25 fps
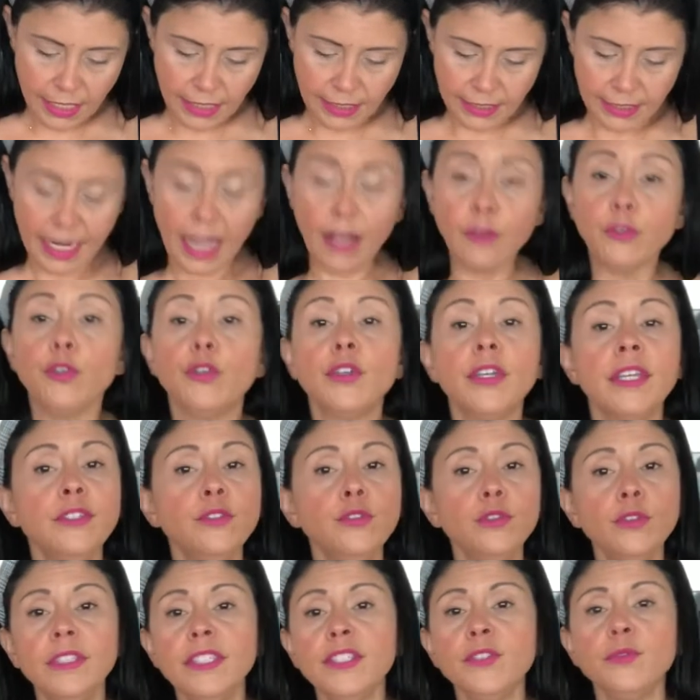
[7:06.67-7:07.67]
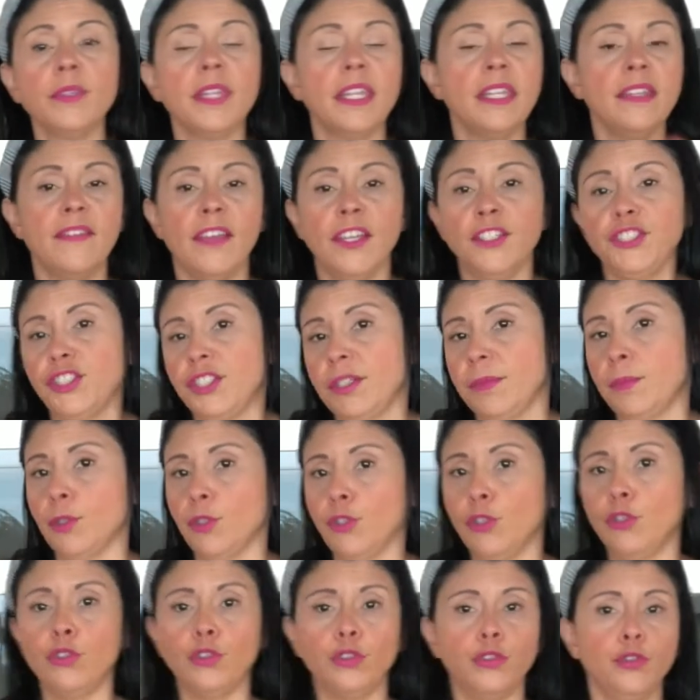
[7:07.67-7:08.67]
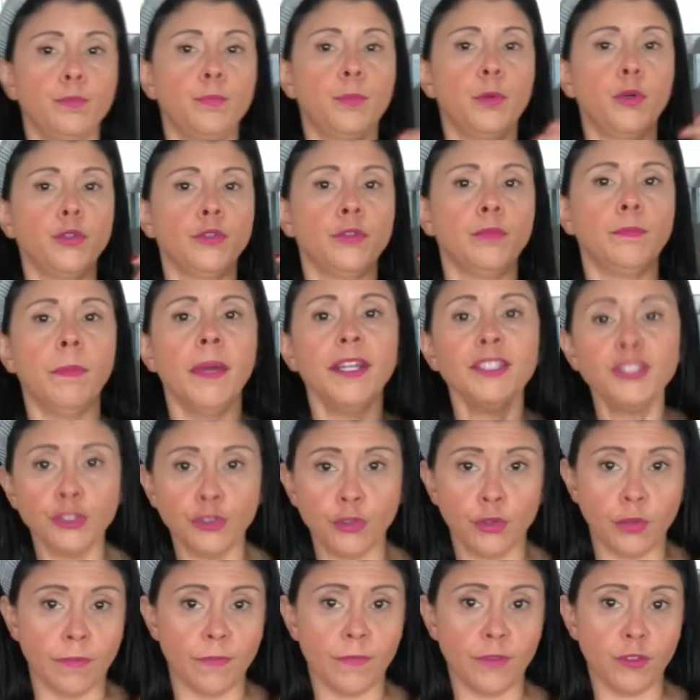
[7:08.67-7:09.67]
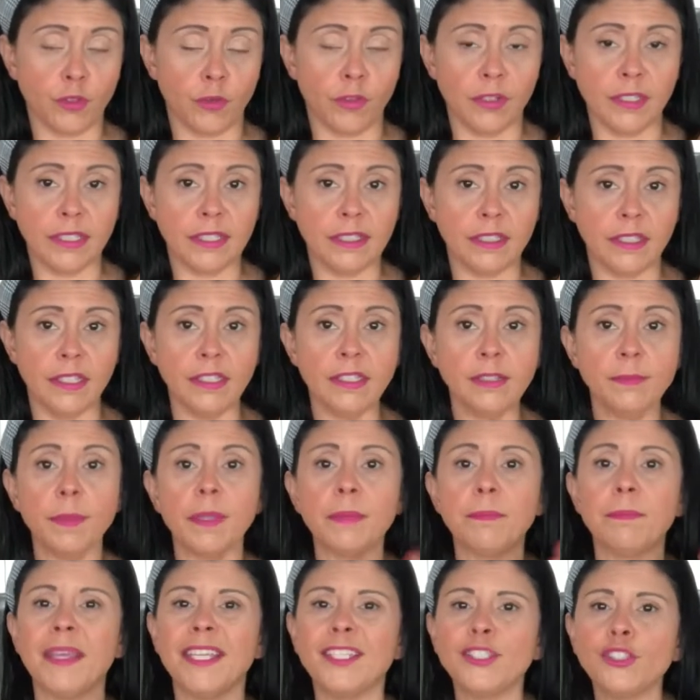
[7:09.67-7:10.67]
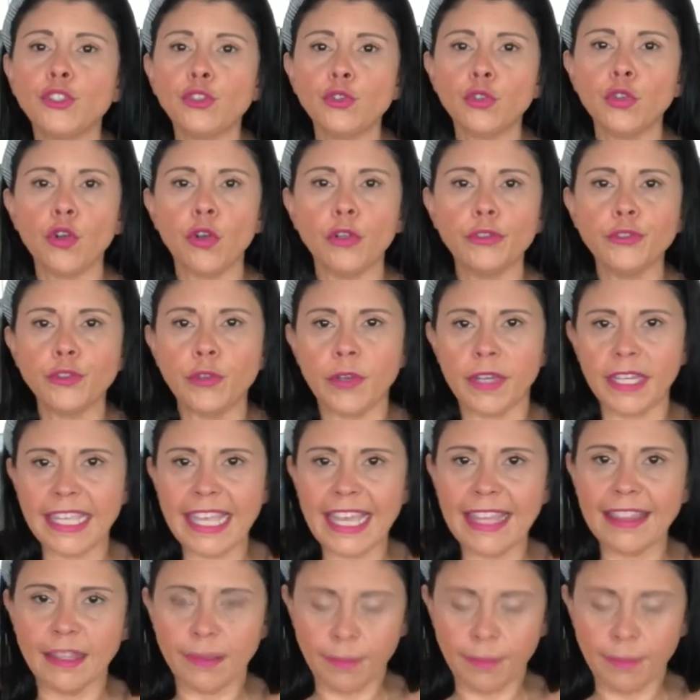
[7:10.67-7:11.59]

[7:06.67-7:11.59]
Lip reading: Now you can do this with any vegetable. You could put mushrooms, for instance, but make sure also, again, the